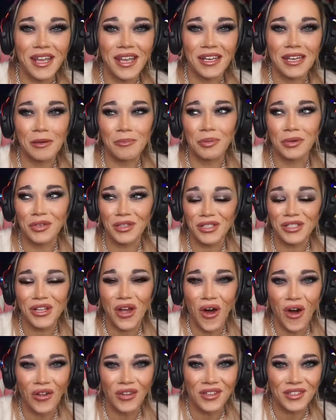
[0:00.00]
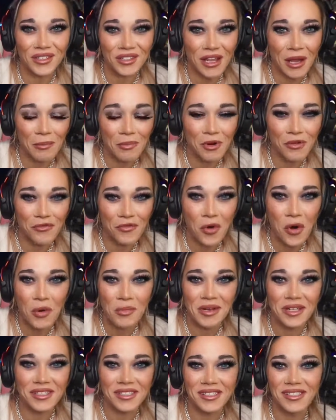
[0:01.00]
And he put us all into that
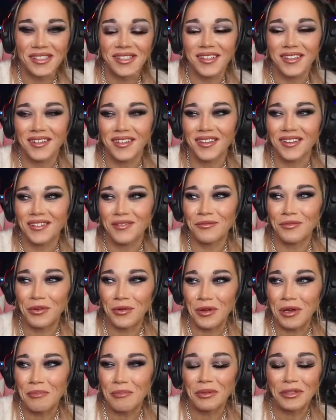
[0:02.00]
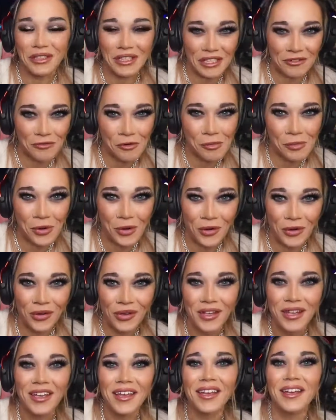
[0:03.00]
performance. Very believable
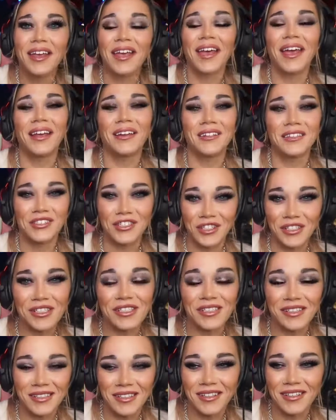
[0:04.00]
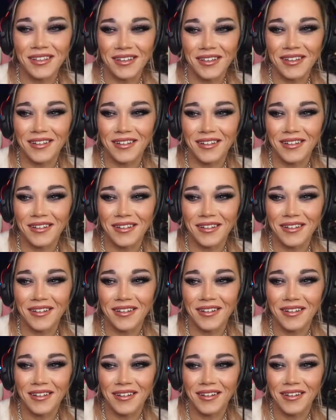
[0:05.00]
and just,
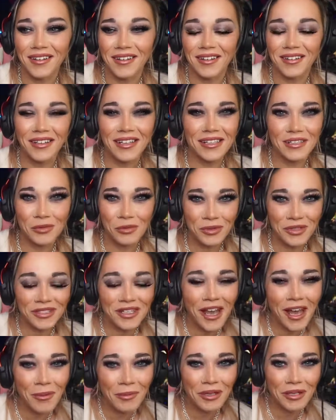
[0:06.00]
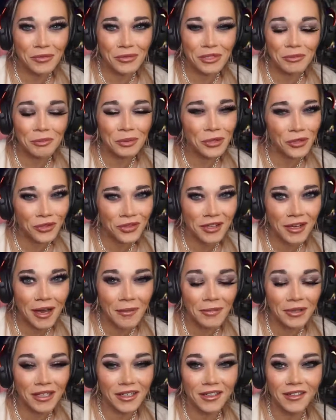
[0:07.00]
it was comedy. It was pure
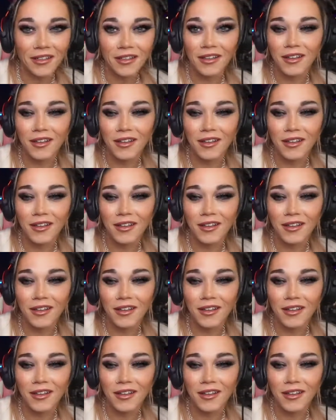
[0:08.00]
comedy.